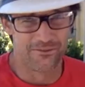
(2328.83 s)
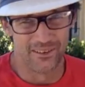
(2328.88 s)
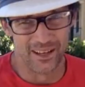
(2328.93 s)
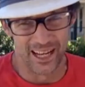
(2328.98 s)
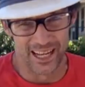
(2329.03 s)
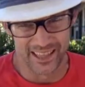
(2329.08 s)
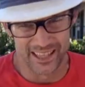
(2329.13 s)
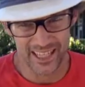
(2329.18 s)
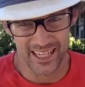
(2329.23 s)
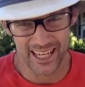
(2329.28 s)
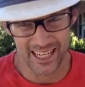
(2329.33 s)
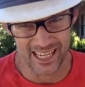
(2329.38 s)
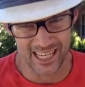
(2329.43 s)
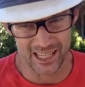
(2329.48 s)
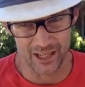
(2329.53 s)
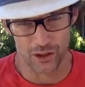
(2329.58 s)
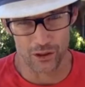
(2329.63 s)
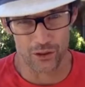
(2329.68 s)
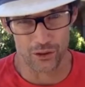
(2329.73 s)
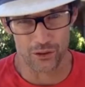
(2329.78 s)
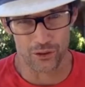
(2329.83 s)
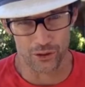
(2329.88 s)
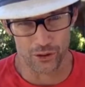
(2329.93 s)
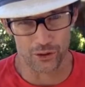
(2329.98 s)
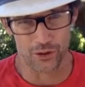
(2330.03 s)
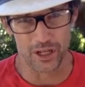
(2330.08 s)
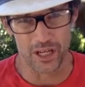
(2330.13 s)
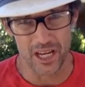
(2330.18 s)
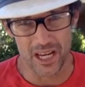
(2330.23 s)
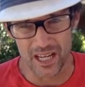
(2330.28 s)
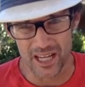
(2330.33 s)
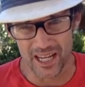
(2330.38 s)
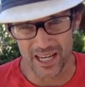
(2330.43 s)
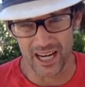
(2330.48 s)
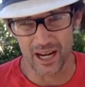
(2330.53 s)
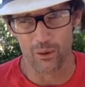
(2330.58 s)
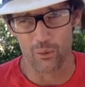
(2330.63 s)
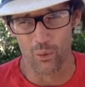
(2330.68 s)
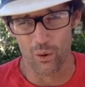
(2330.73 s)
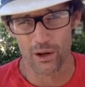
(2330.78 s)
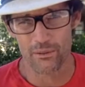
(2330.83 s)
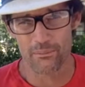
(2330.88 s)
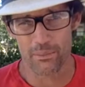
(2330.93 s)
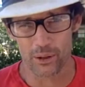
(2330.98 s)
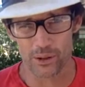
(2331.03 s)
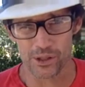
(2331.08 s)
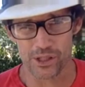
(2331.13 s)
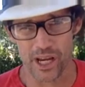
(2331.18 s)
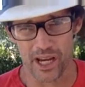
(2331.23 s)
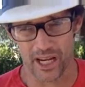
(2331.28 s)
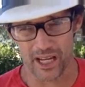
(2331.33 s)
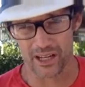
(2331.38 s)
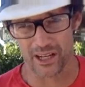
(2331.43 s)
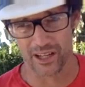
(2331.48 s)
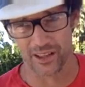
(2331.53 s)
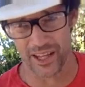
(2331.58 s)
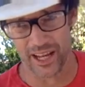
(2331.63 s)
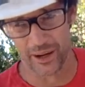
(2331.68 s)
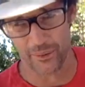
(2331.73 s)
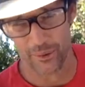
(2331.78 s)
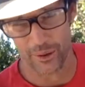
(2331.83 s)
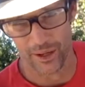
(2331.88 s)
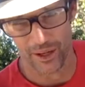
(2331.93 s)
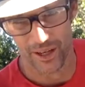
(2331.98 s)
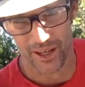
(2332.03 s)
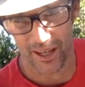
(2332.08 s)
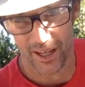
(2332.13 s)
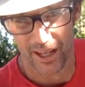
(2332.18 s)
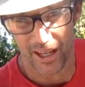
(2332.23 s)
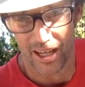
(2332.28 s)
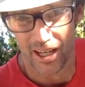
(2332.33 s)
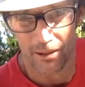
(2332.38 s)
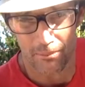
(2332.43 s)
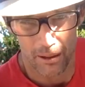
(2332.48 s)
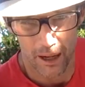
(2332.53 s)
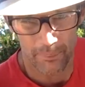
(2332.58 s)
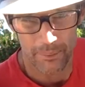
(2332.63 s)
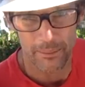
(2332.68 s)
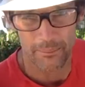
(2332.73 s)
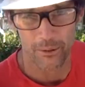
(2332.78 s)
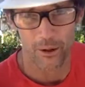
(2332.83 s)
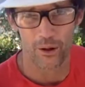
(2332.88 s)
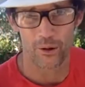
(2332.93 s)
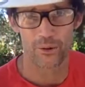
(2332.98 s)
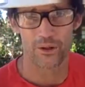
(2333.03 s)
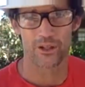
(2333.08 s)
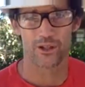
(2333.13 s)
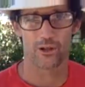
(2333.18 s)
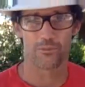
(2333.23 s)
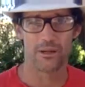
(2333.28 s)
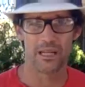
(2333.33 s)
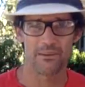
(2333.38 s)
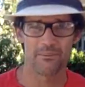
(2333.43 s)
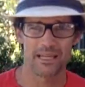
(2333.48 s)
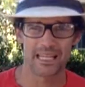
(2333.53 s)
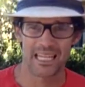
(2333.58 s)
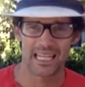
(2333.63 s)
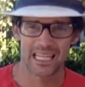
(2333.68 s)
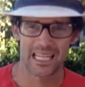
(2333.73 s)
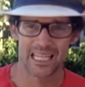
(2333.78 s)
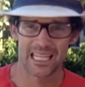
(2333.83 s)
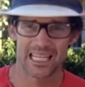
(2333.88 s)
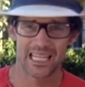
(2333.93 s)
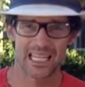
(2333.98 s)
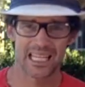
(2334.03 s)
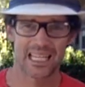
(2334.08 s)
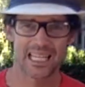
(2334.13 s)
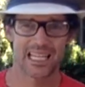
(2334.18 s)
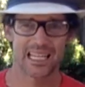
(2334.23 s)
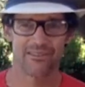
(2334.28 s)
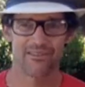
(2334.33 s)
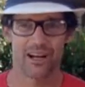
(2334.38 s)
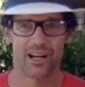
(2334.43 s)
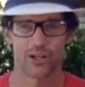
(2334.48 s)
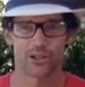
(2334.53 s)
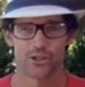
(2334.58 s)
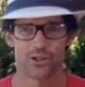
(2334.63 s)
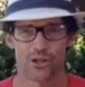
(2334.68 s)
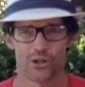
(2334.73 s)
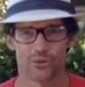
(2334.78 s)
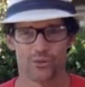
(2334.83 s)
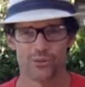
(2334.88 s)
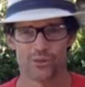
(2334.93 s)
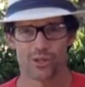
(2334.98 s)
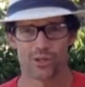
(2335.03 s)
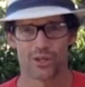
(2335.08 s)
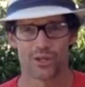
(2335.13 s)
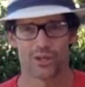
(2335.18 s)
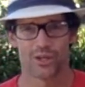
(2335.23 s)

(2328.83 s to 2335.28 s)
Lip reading: I think I got 30. I got 1 per second on that one. Puppy Pro, did you beat me? Firestones?